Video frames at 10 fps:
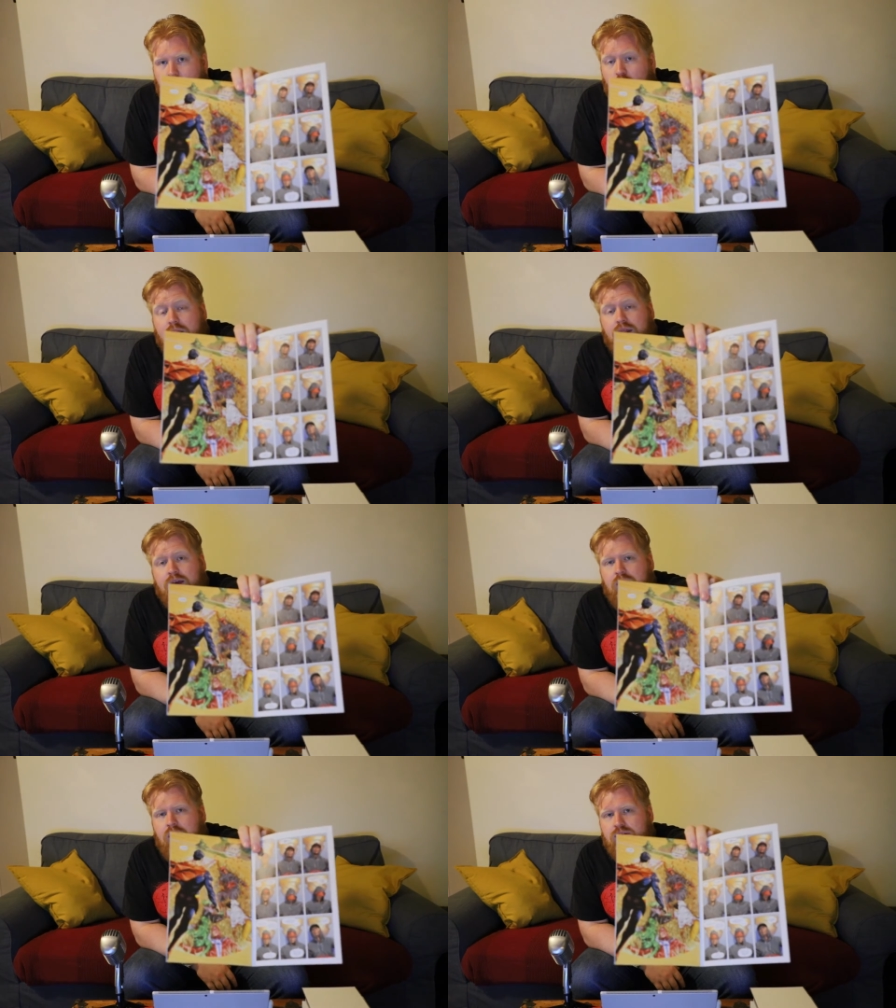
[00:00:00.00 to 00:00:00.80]
And what I
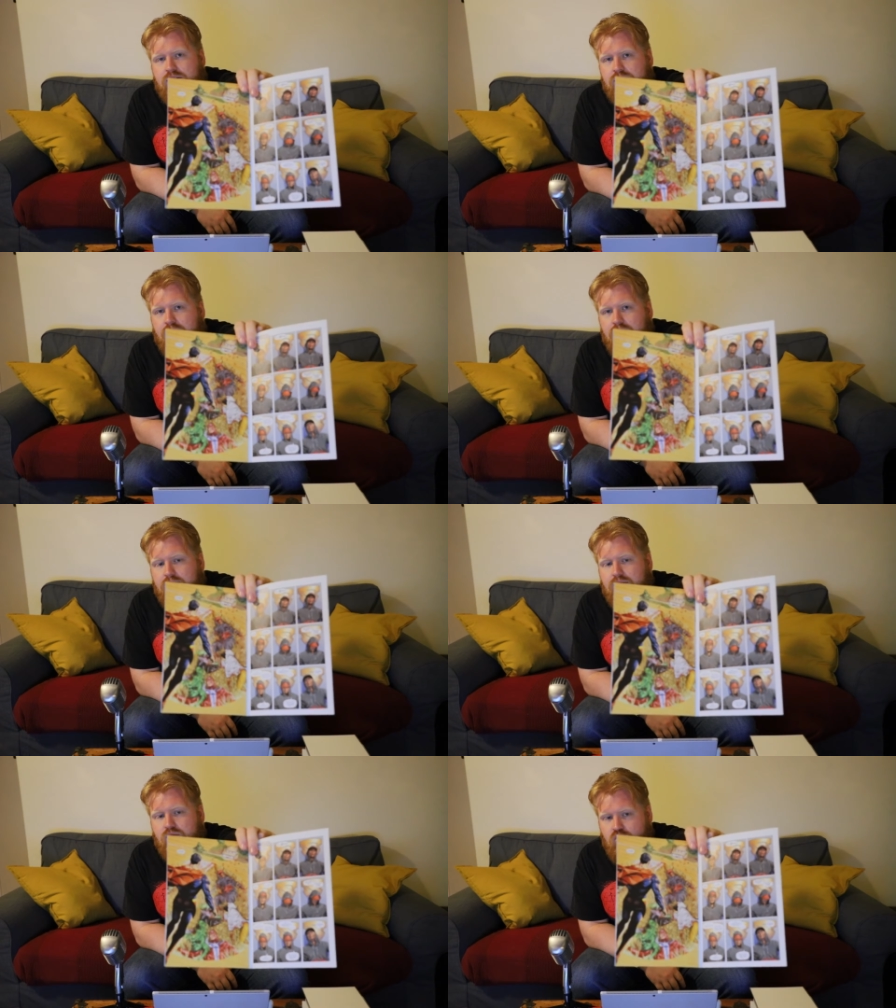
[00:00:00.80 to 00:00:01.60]
like most is
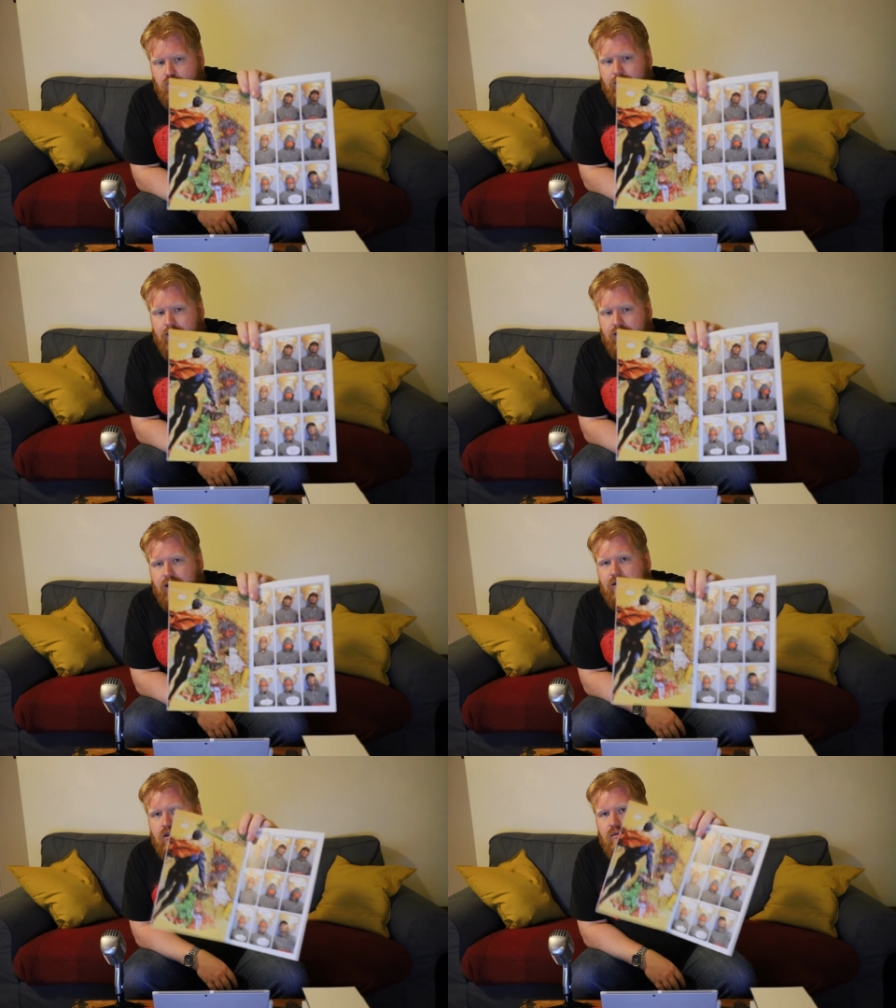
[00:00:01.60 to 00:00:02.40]
that Superman
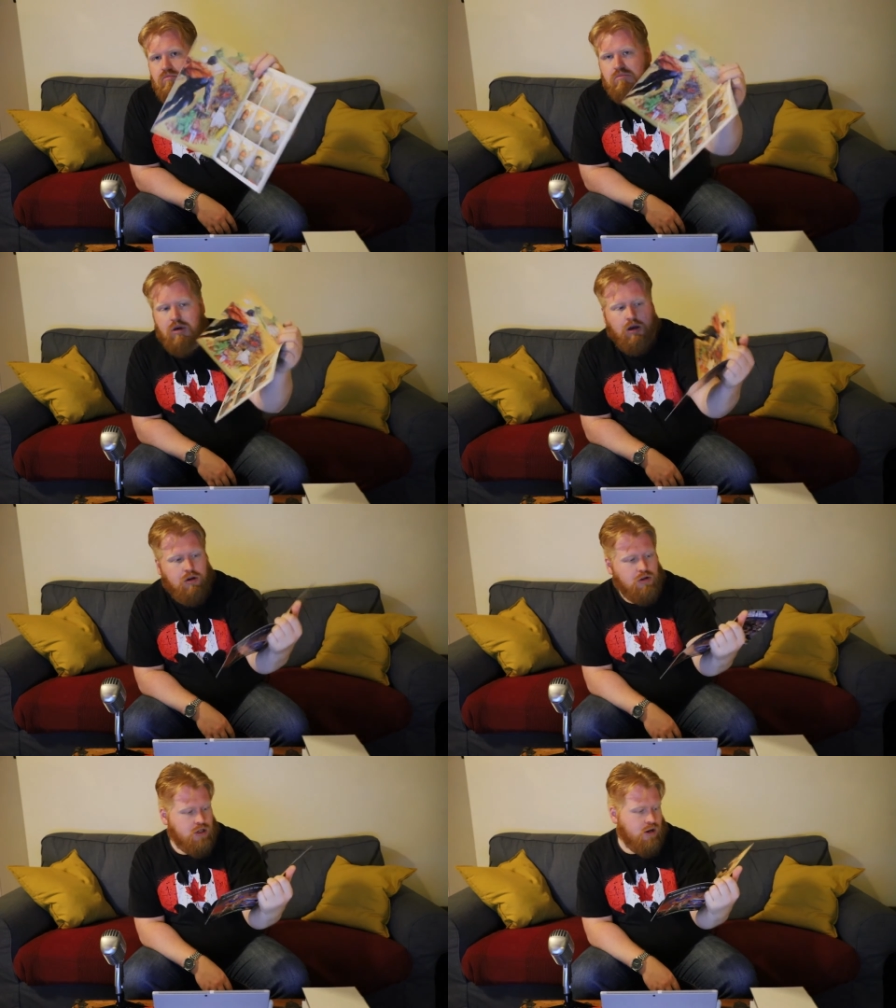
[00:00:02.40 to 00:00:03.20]
takes up a
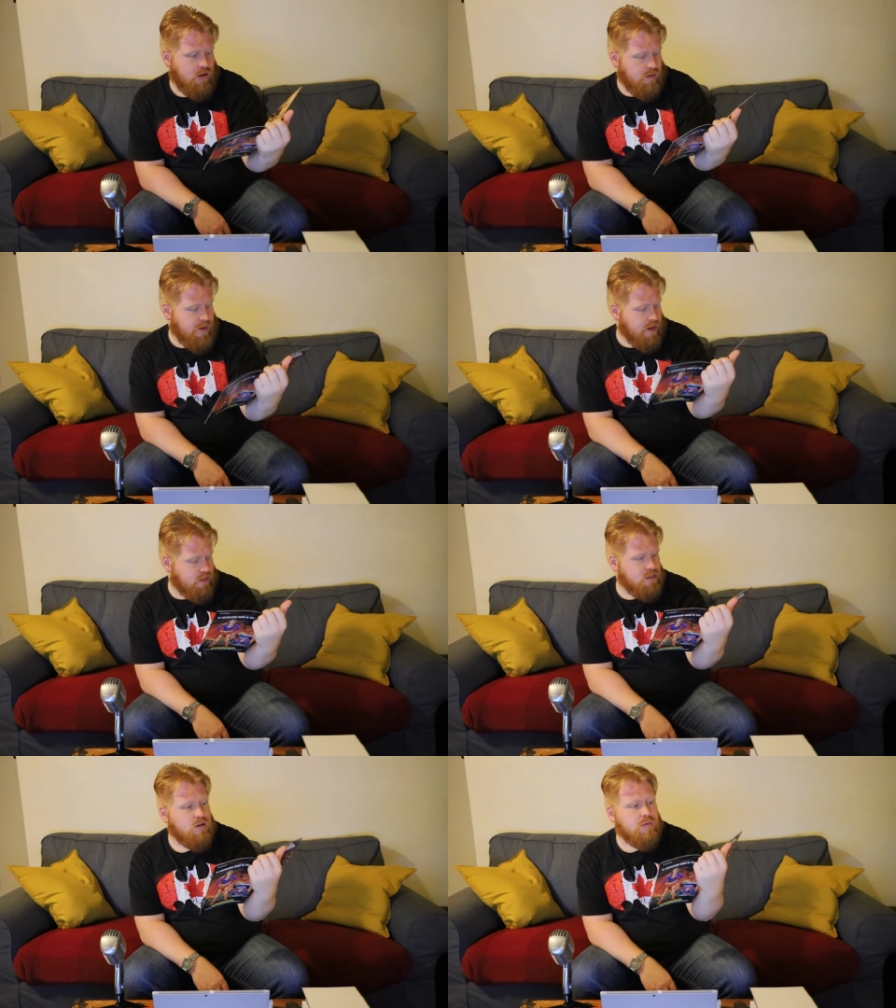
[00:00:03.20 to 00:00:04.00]
good chunk of the
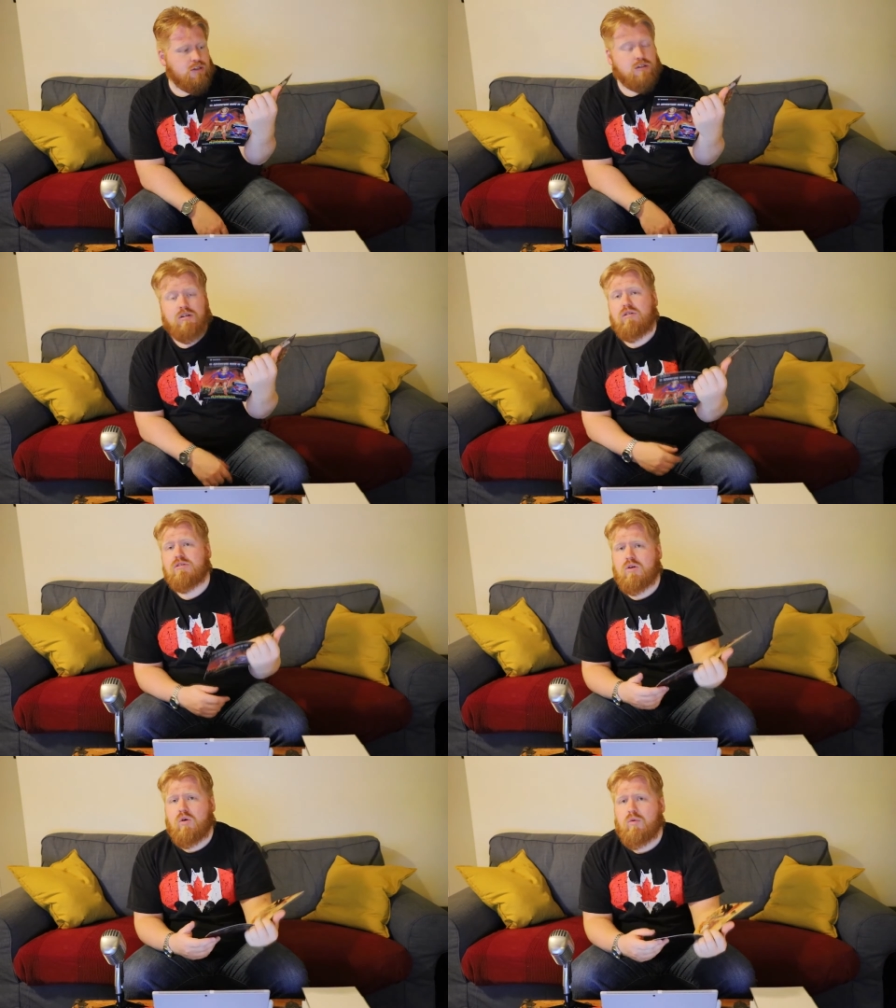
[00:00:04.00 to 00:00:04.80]
page. He's almost as
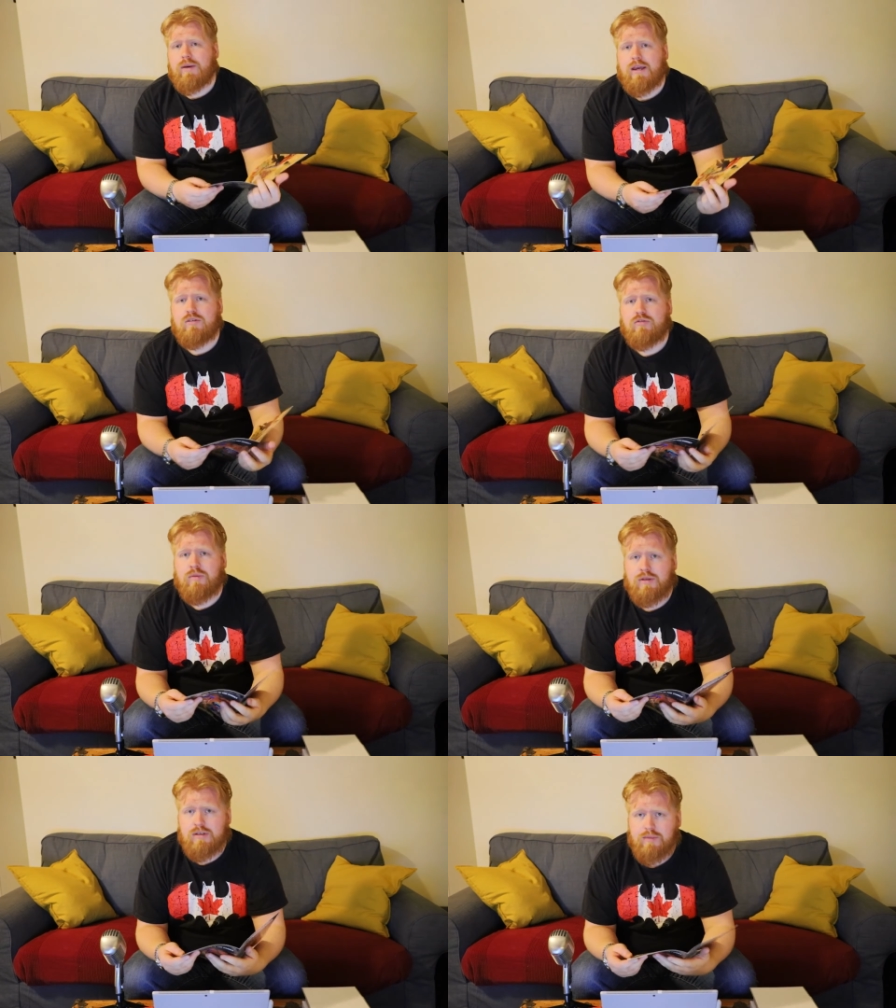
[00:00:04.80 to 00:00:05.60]
tall as the whole page,
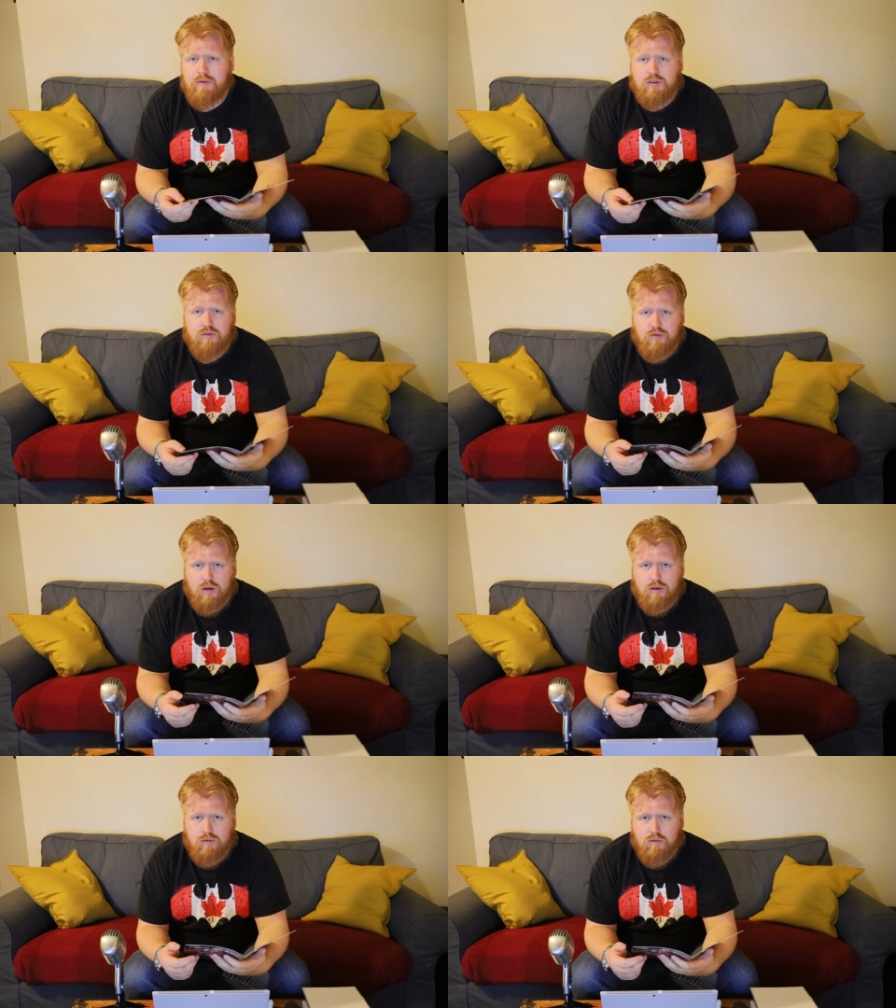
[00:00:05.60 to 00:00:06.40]
from the tip of his
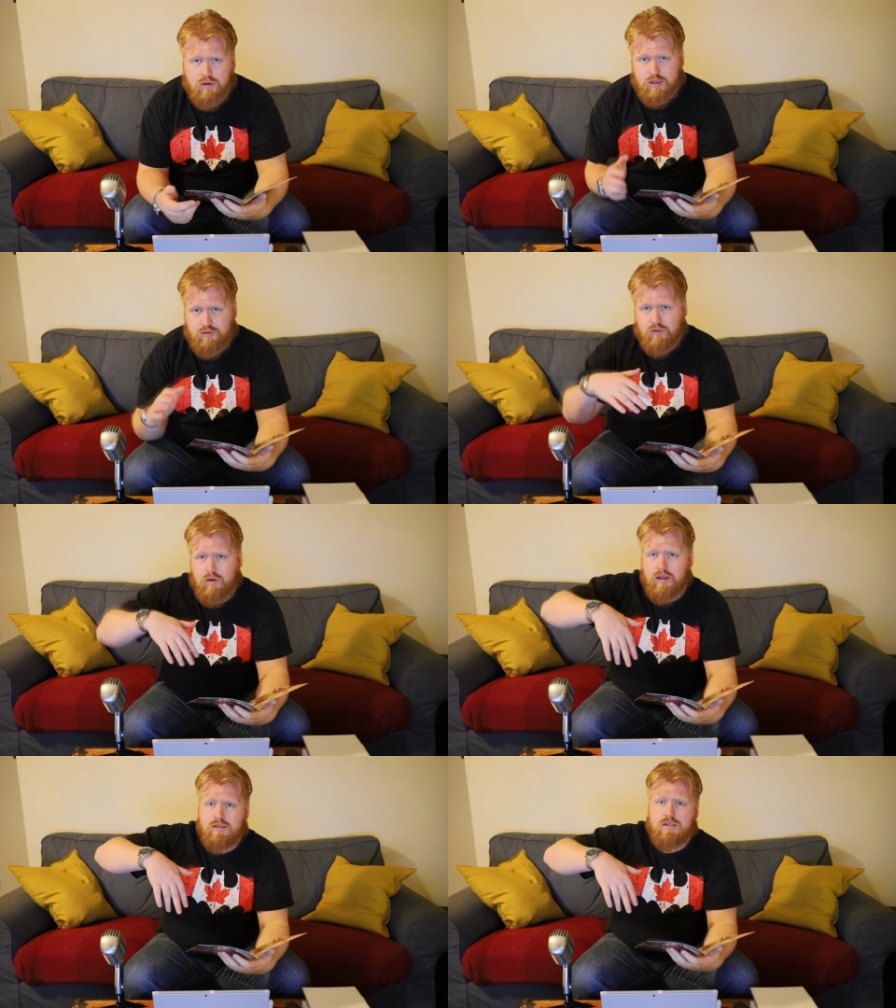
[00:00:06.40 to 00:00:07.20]
foot, because he's
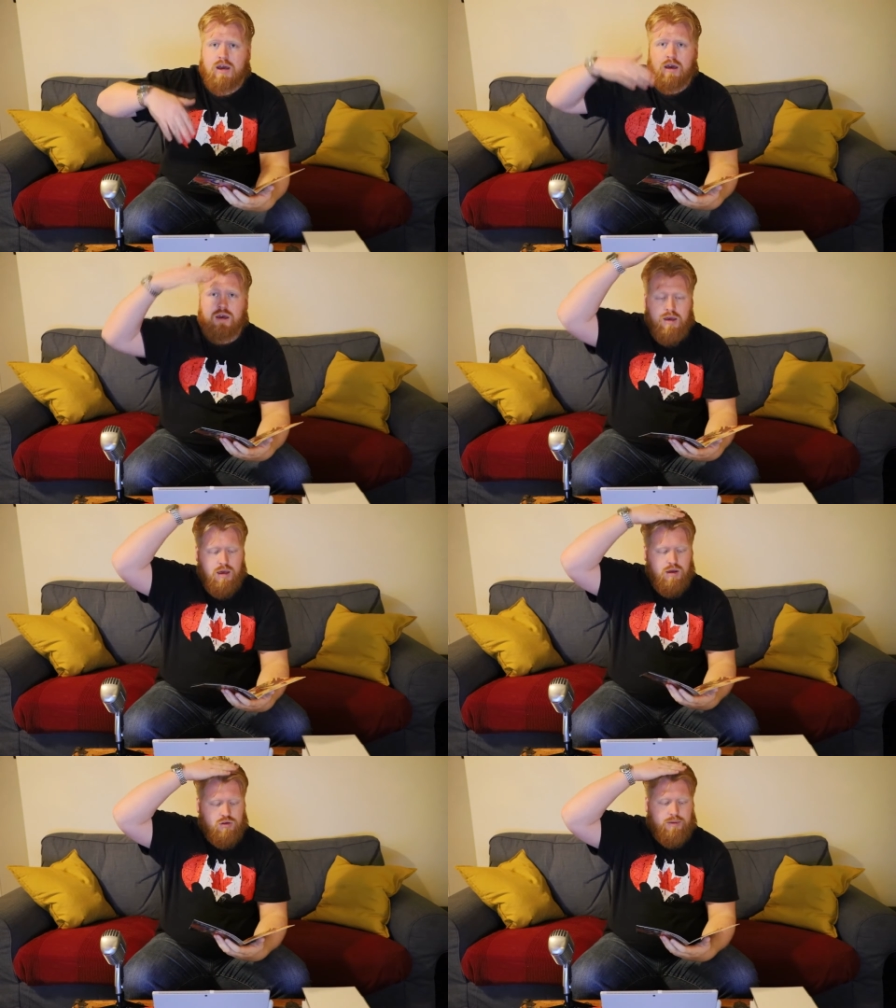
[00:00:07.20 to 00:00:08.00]
floating in the sky,
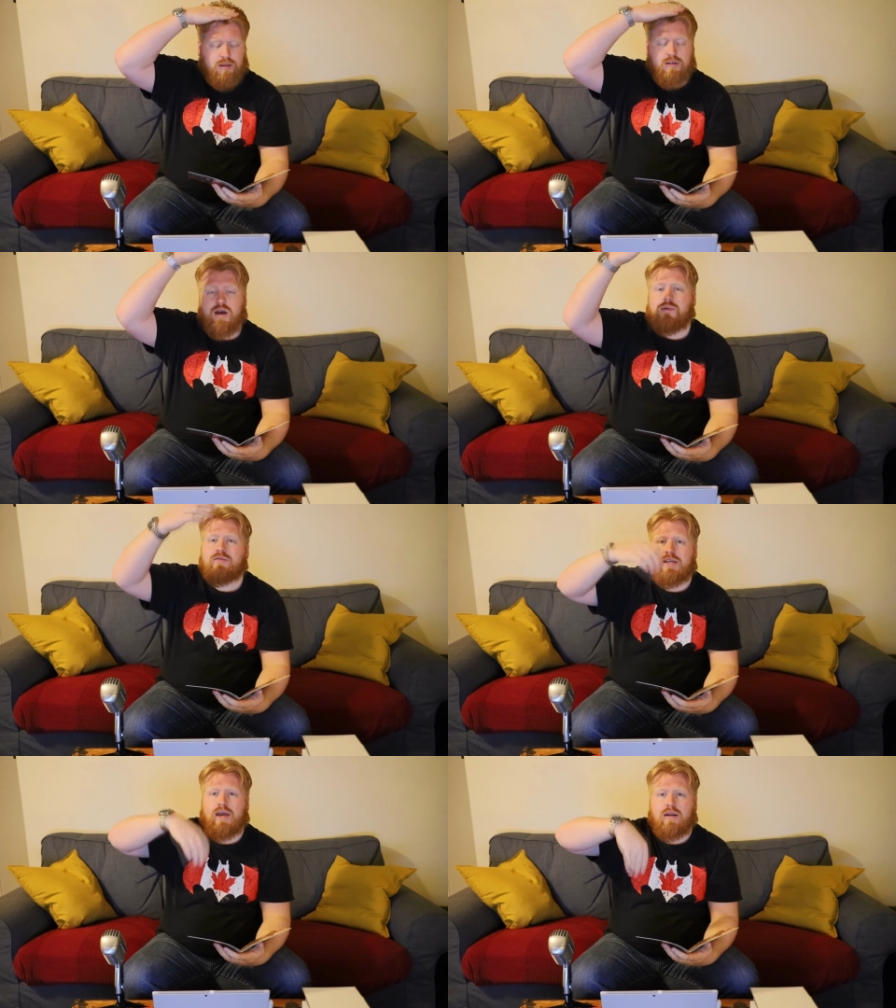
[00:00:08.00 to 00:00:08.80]
to about the top
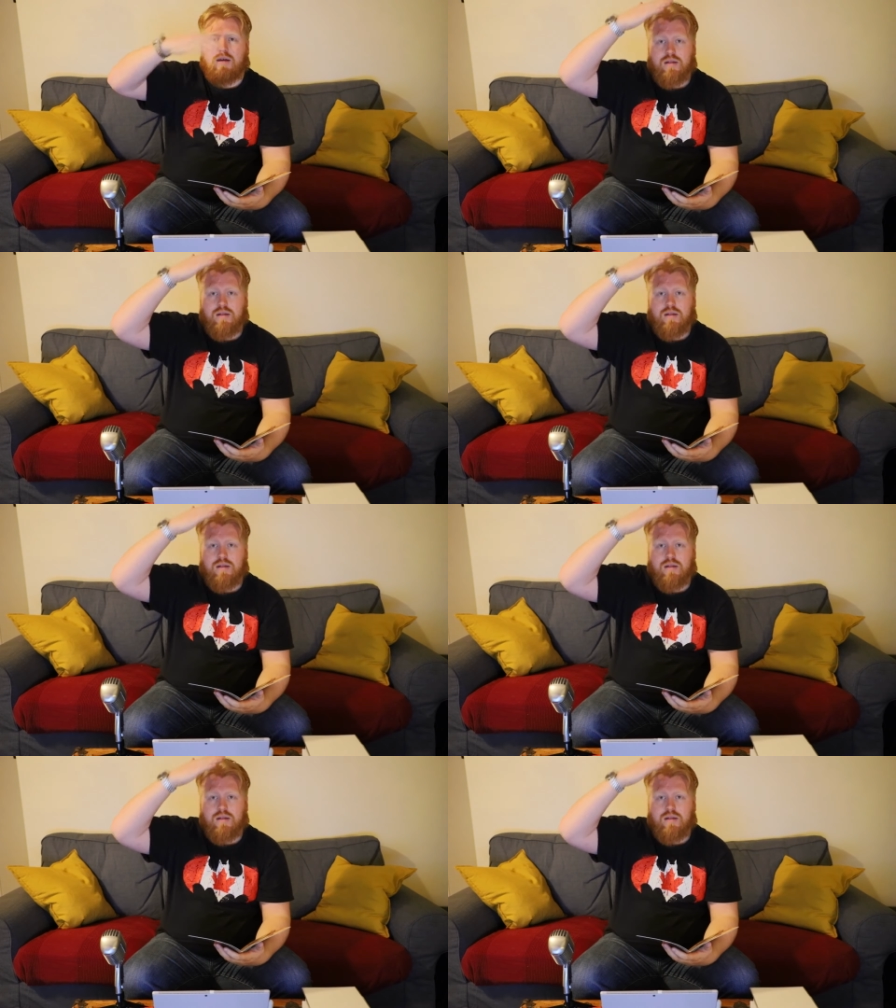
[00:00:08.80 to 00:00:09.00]
of his head.